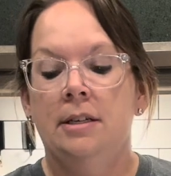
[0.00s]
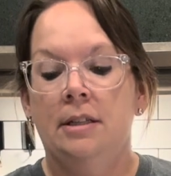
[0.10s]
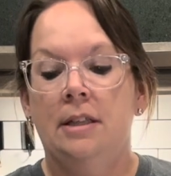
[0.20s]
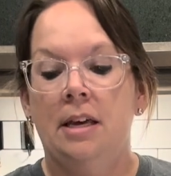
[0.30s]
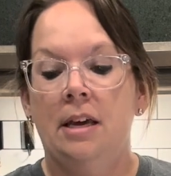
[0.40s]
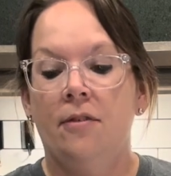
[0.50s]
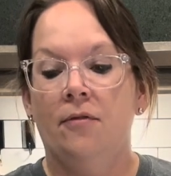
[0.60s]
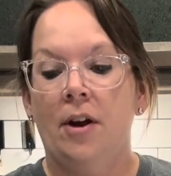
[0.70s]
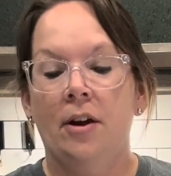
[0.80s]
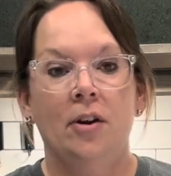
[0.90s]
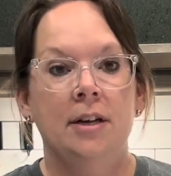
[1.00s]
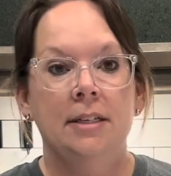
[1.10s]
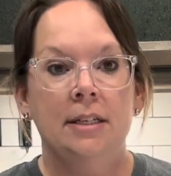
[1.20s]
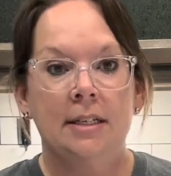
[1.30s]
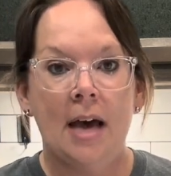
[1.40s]
the fragrance
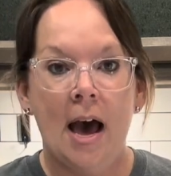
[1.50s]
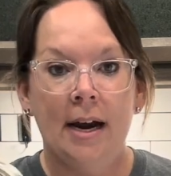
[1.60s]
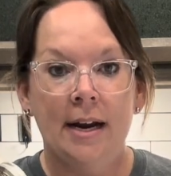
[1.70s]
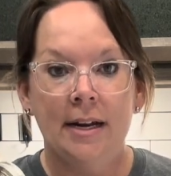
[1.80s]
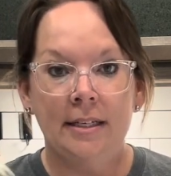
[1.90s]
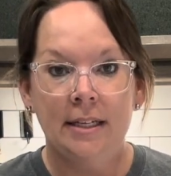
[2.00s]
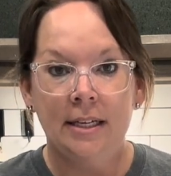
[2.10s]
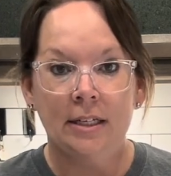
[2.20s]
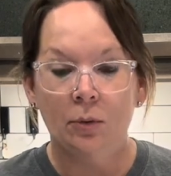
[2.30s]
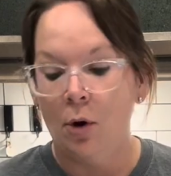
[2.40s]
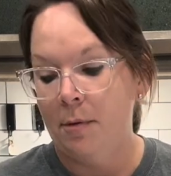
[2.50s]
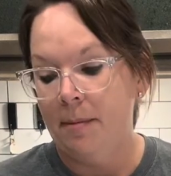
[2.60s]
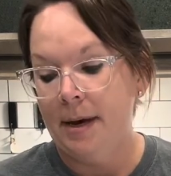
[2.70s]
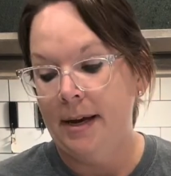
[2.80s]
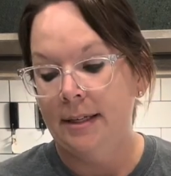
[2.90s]
is added into these aroma
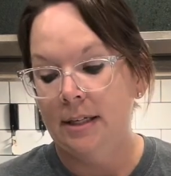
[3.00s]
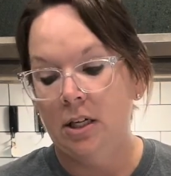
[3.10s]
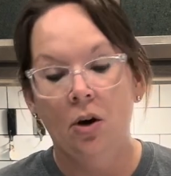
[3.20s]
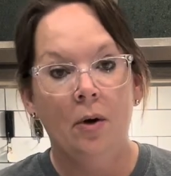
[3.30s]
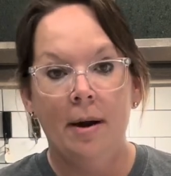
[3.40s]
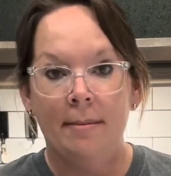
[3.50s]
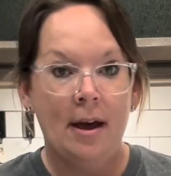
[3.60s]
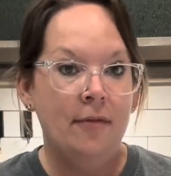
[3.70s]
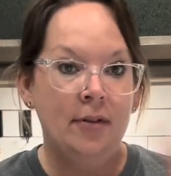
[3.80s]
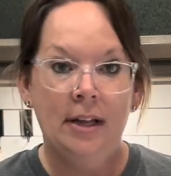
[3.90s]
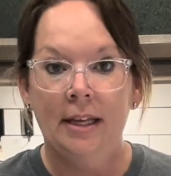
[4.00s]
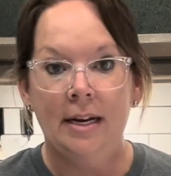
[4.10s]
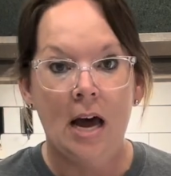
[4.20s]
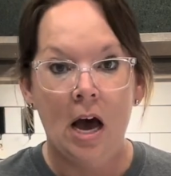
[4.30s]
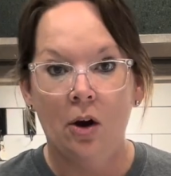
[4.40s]
beads. So I'm definitely
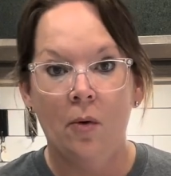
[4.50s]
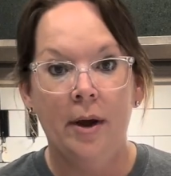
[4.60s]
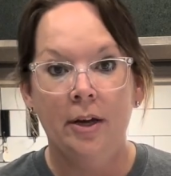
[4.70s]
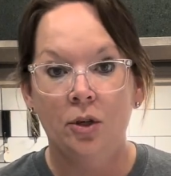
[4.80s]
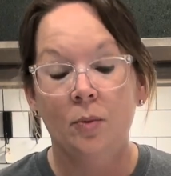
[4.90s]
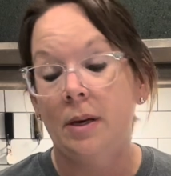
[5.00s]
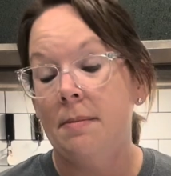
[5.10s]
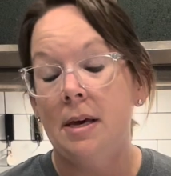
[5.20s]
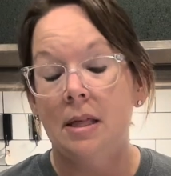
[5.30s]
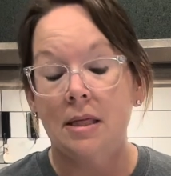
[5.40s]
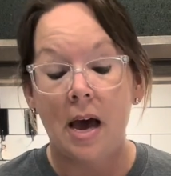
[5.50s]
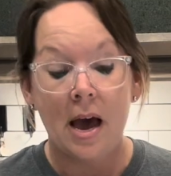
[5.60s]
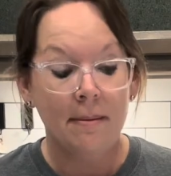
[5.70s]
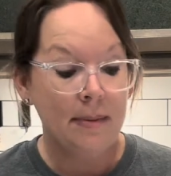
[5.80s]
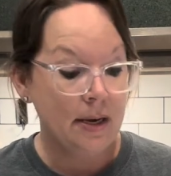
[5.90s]
not going to repeat
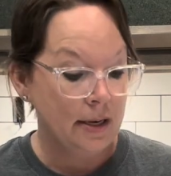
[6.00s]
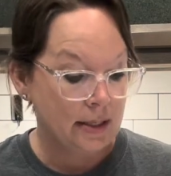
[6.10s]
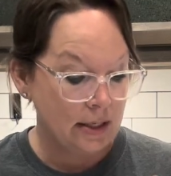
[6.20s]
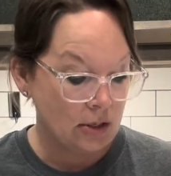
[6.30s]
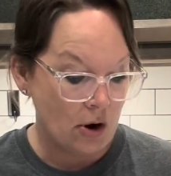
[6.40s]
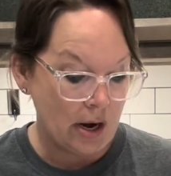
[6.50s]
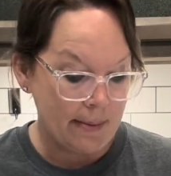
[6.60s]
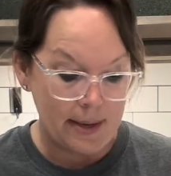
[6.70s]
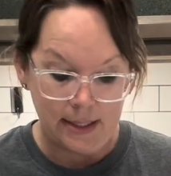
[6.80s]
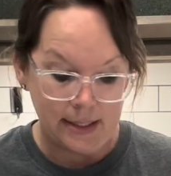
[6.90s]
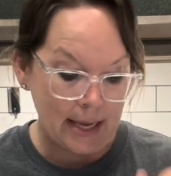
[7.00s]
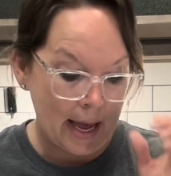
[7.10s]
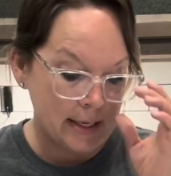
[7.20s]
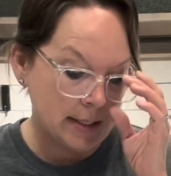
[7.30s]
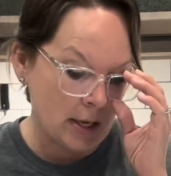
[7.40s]
that because it's already been
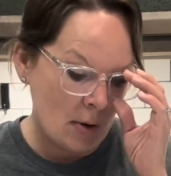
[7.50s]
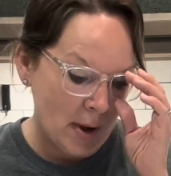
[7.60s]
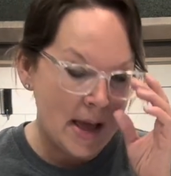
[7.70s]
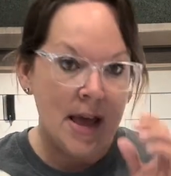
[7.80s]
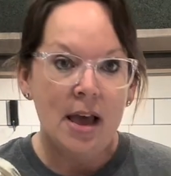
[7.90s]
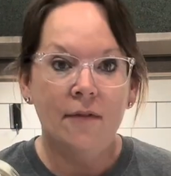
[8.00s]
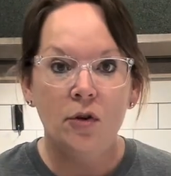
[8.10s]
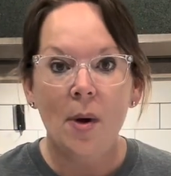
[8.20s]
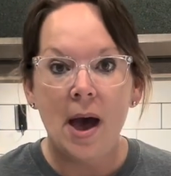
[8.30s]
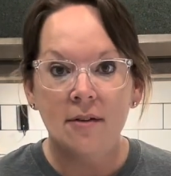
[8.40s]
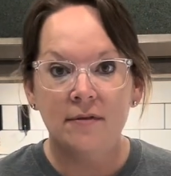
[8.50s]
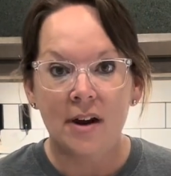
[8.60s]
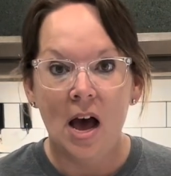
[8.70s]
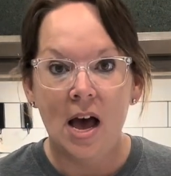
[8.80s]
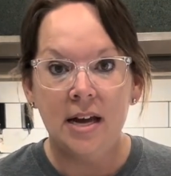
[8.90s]
said. So if you have
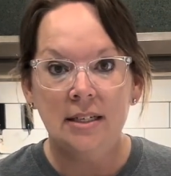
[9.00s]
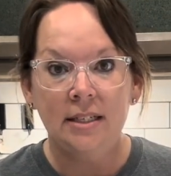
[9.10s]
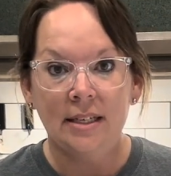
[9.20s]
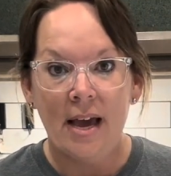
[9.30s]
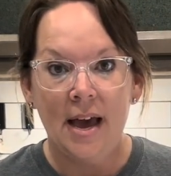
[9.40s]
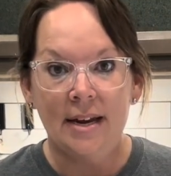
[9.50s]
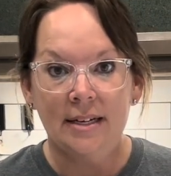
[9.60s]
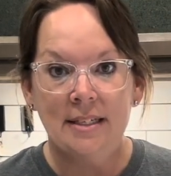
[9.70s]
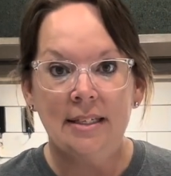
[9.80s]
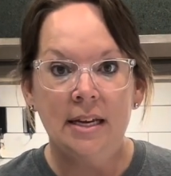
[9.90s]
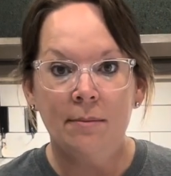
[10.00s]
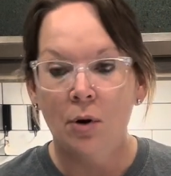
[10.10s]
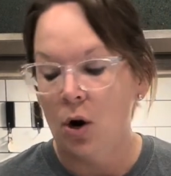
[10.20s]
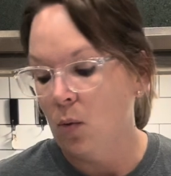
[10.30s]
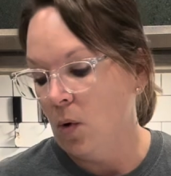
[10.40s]
not yet seen
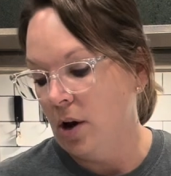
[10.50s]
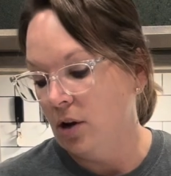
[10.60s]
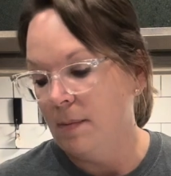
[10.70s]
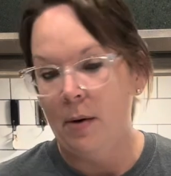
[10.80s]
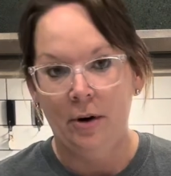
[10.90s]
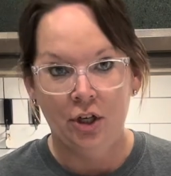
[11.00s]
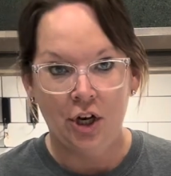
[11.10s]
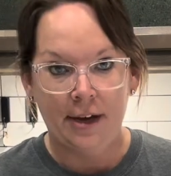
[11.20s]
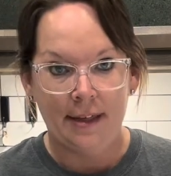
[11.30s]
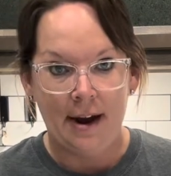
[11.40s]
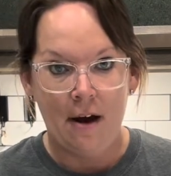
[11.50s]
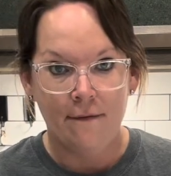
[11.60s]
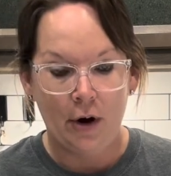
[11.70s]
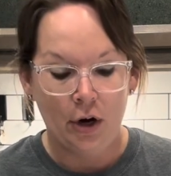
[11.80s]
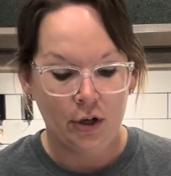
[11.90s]
part 1, you may want to check that out
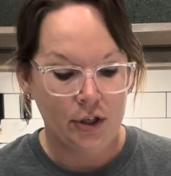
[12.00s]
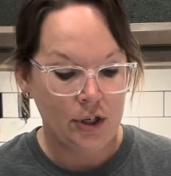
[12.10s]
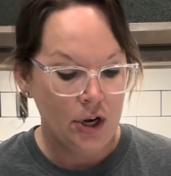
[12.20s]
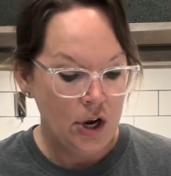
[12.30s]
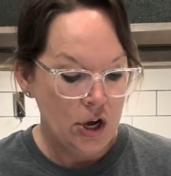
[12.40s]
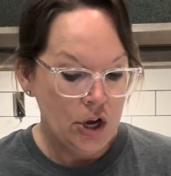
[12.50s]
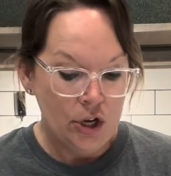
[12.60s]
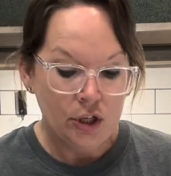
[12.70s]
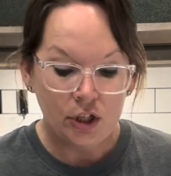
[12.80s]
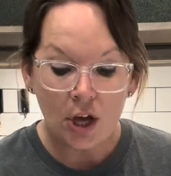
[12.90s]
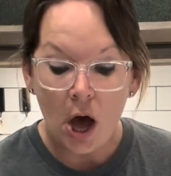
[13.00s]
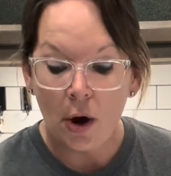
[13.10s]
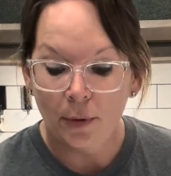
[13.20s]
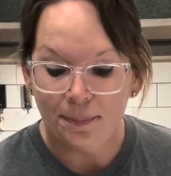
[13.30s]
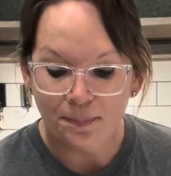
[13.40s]
first. So